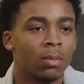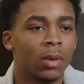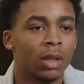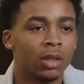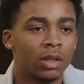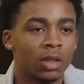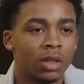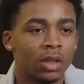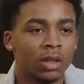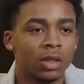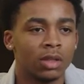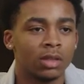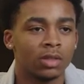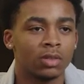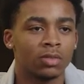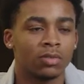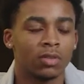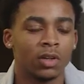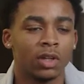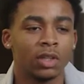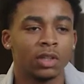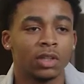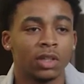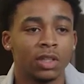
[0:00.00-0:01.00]
I think it's
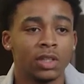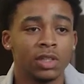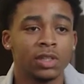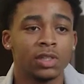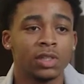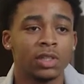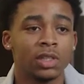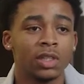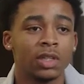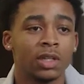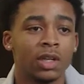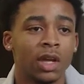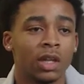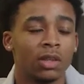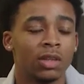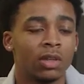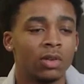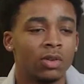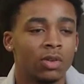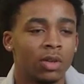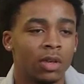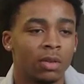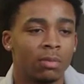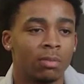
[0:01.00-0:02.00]
fairly easy. I think
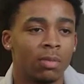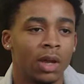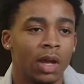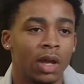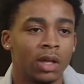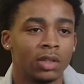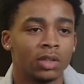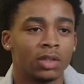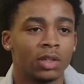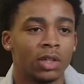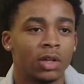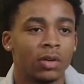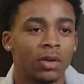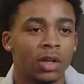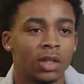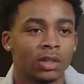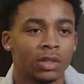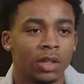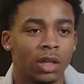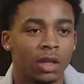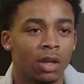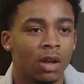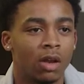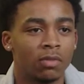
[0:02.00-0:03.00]
you can buy cigarettes
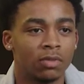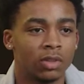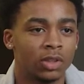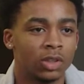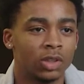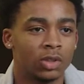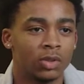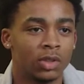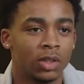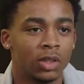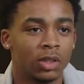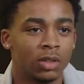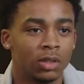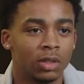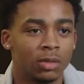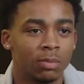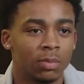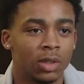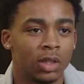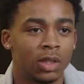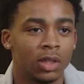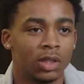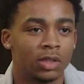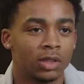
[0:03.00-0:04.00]
like off the street
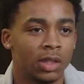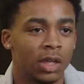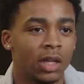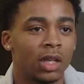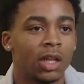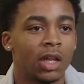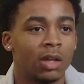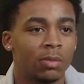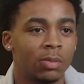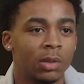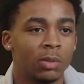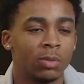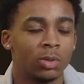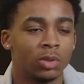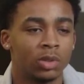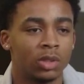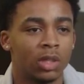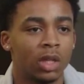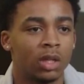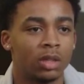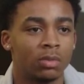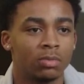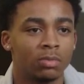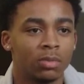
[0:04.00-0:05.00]
because like a lot of people
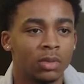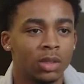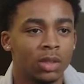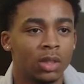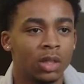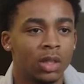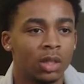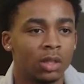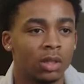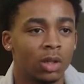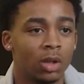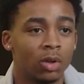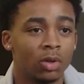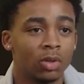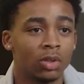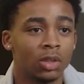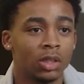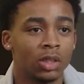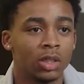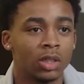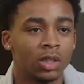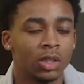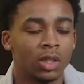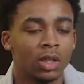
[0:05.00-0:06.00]
sell them
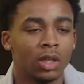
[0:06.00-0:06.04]
locally.